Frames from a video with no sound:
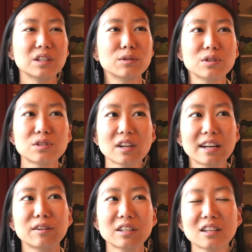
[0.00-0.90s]
You
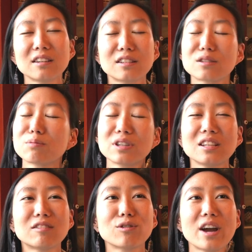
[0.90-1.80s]
start out here and it's
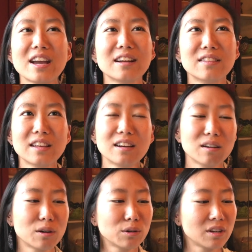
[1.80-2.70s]
really great, and then
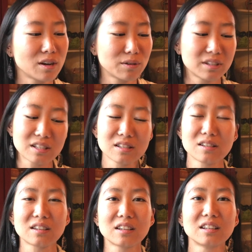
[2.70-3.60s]
oh no, it
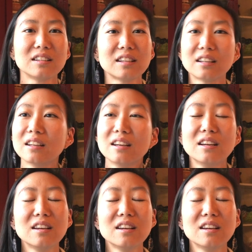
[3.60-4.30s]
doesn't look good, and then